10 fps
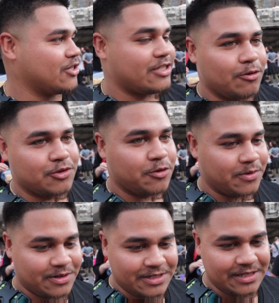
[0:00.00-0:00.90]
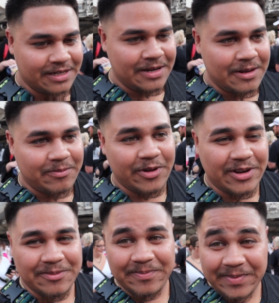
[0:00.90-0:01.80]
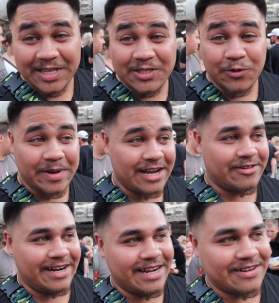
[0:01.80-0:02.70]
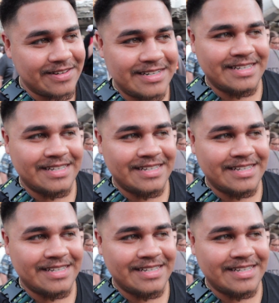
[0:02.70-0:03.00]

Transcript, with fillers: the stormtroopers, but it's too packed right now